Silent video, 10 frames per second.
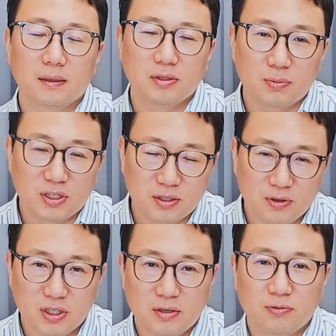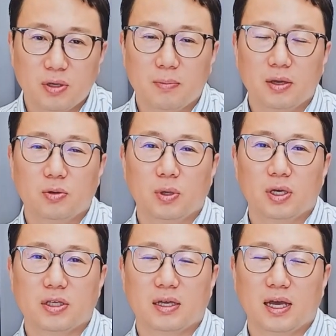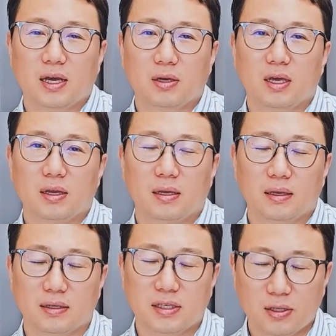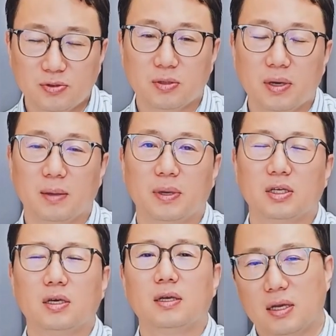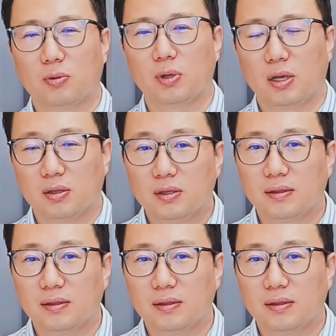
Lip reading: specifically for the metropolitan area, seems to be a measure that will